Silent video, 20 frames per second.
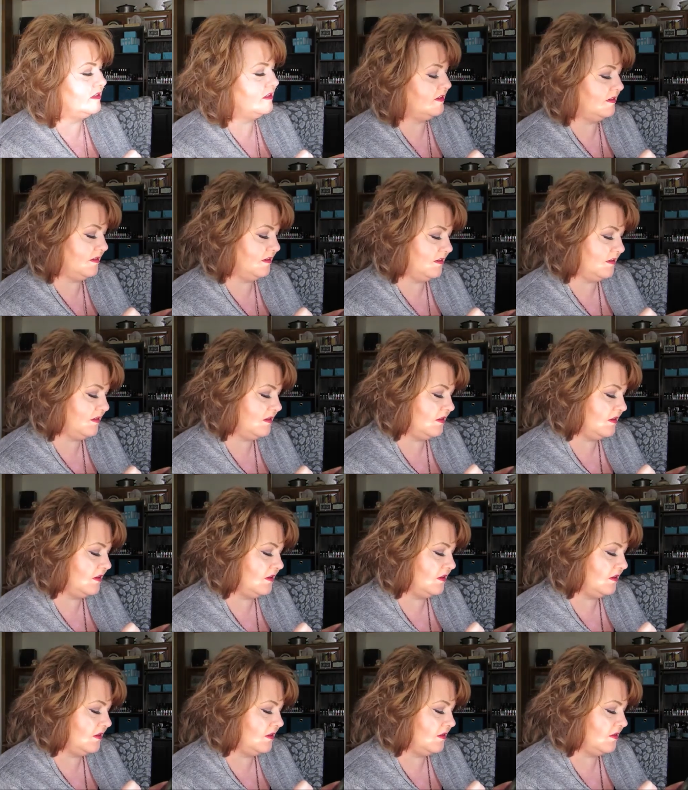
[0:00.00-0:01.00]

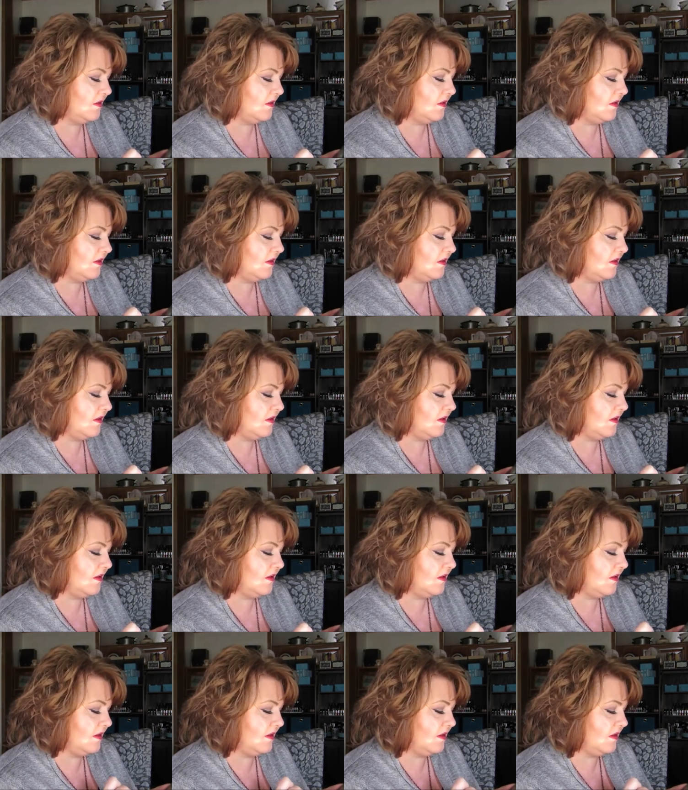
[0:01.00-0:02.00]

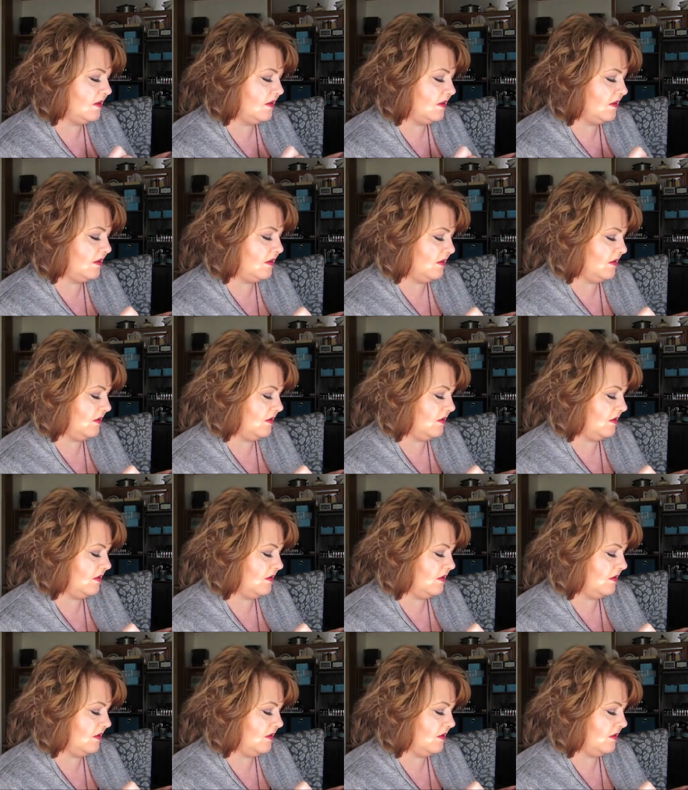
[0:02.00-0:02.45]
(no one is talking)